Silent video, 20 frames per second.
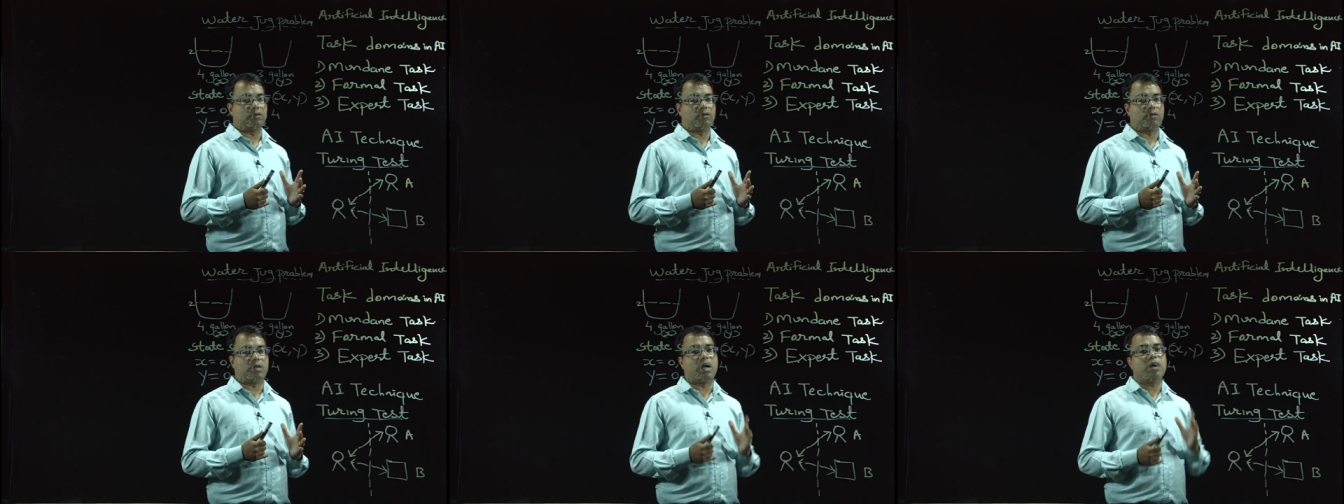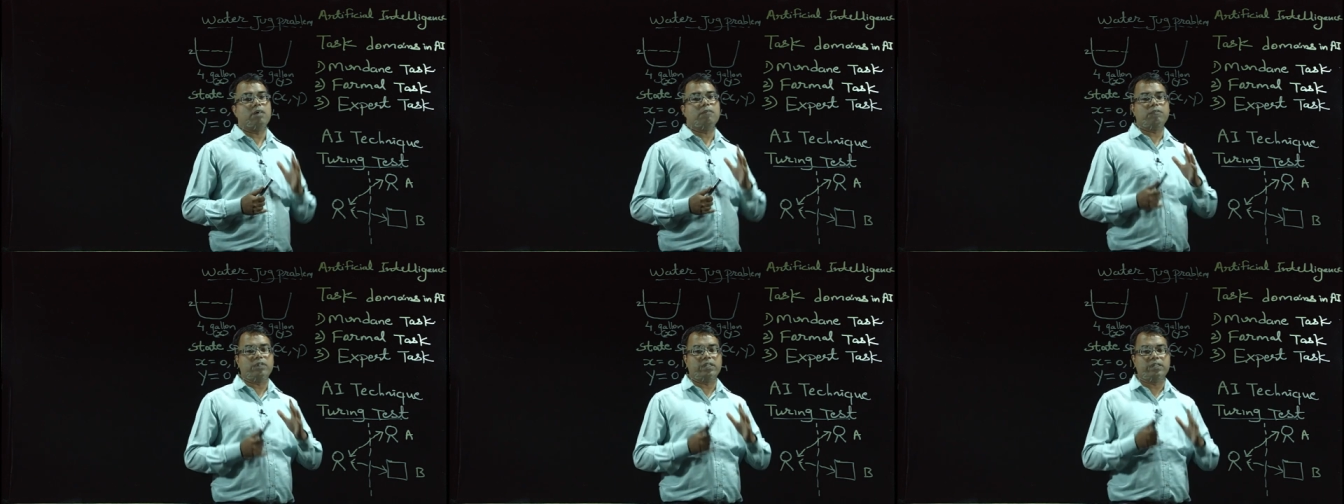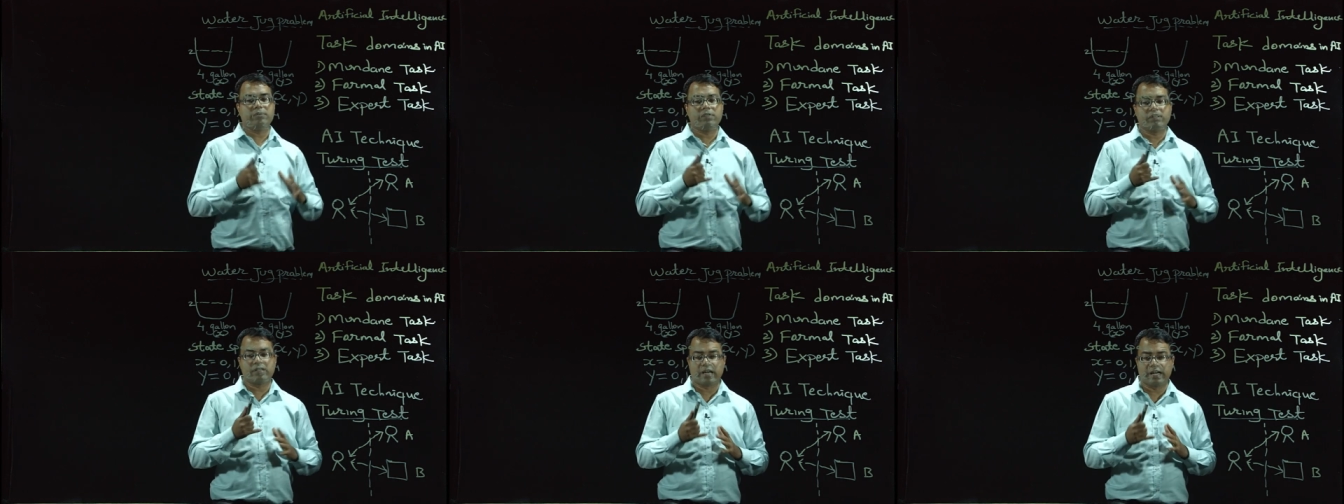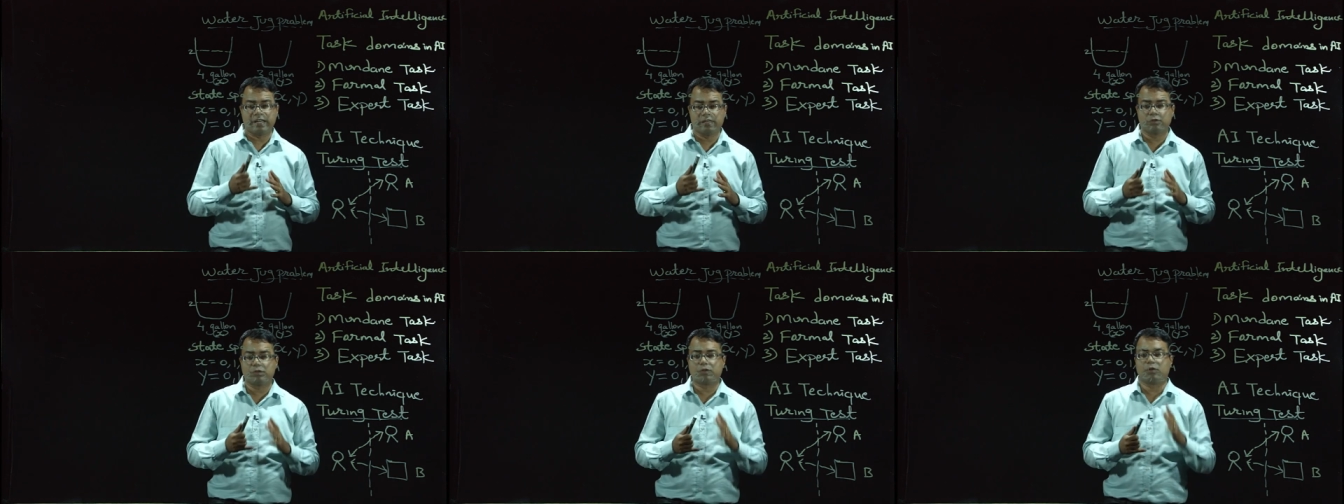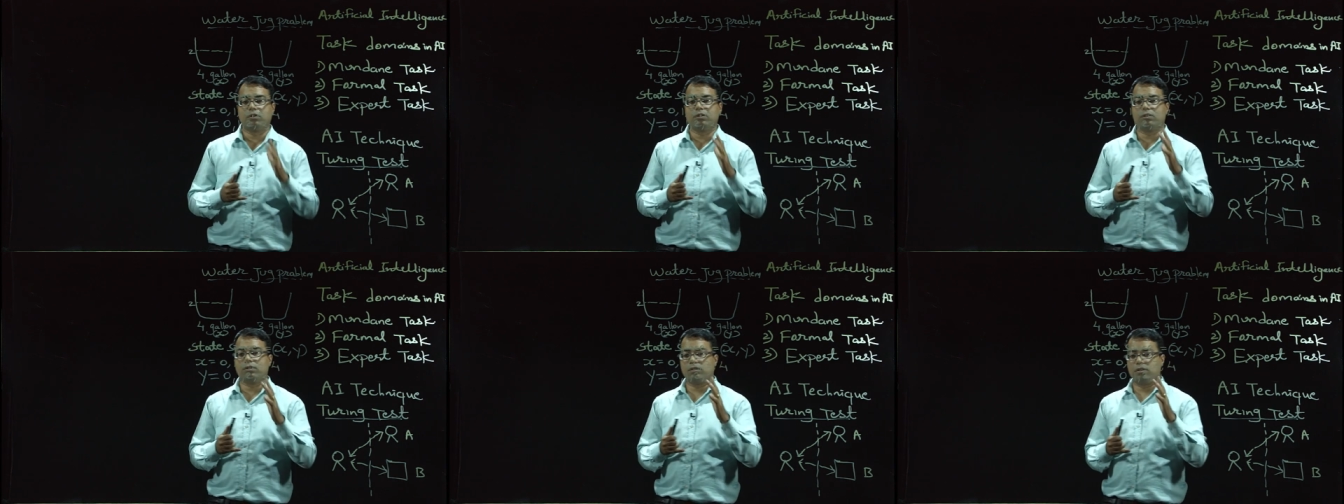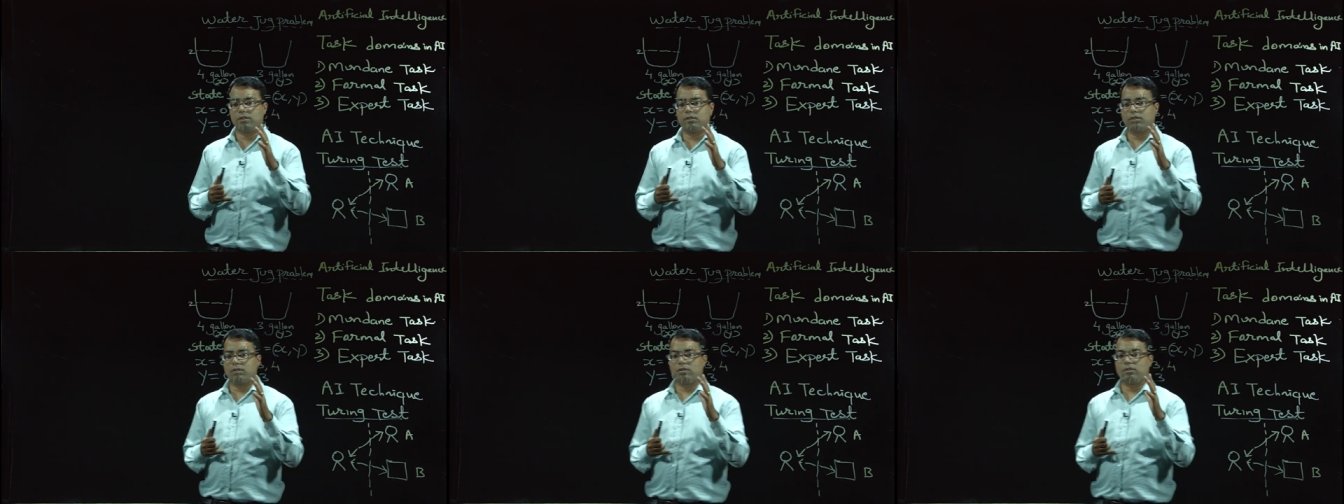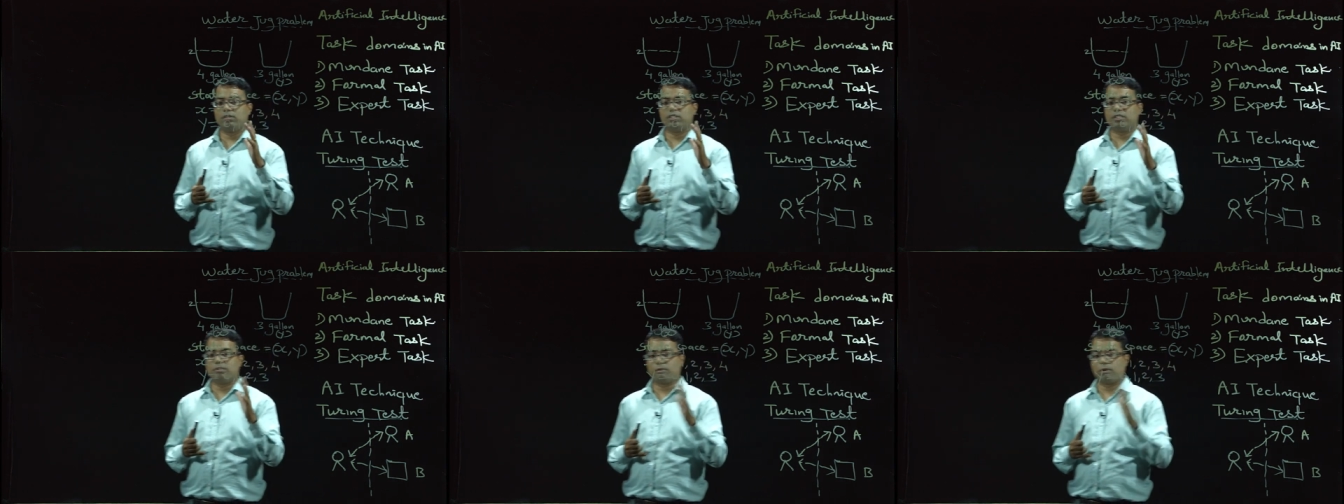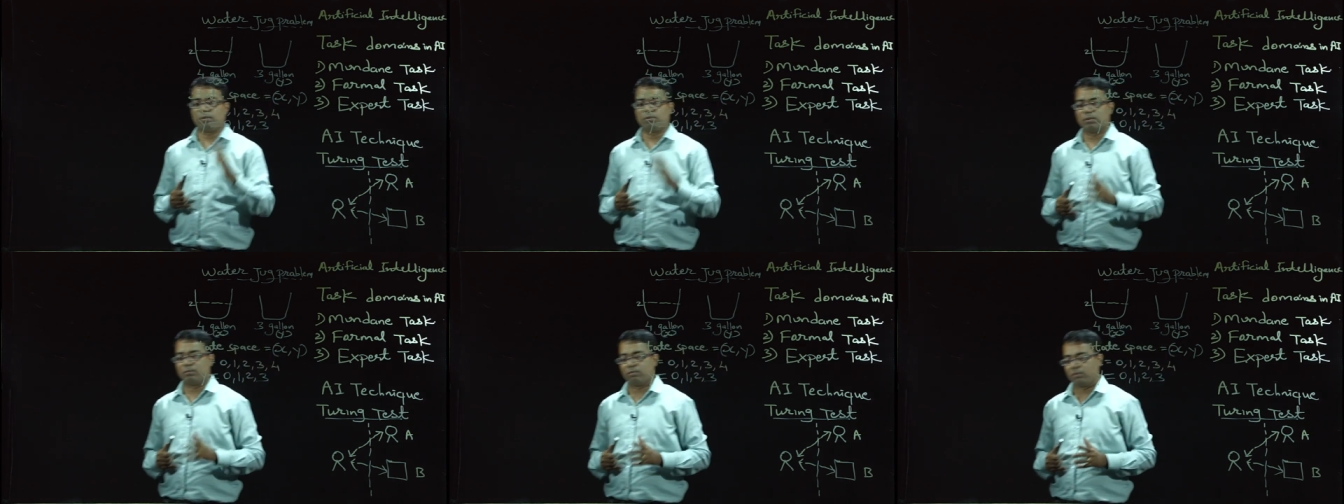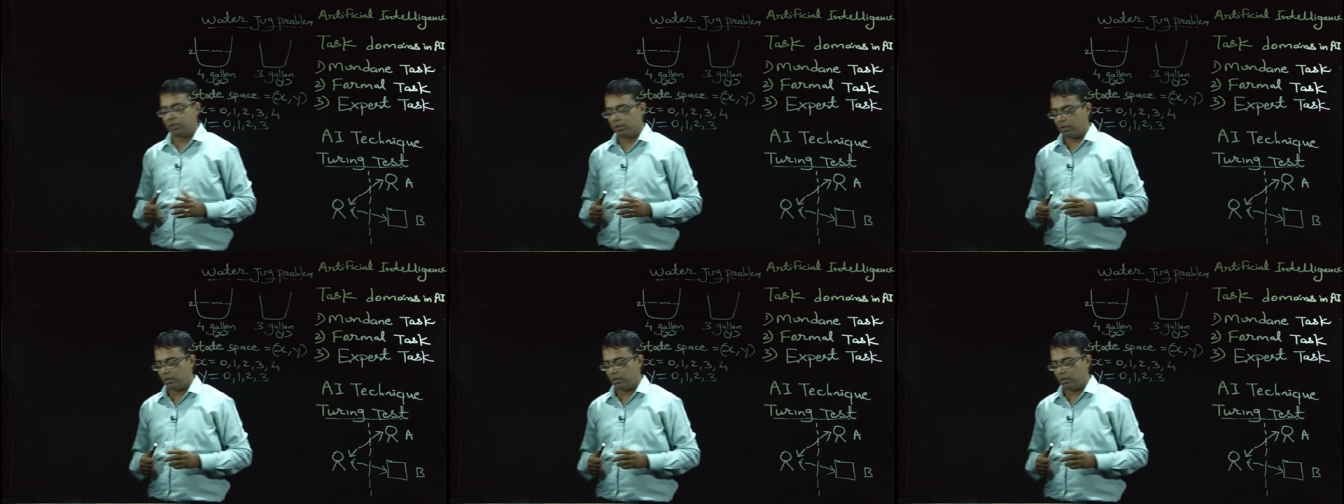or how he will try to solve this problem.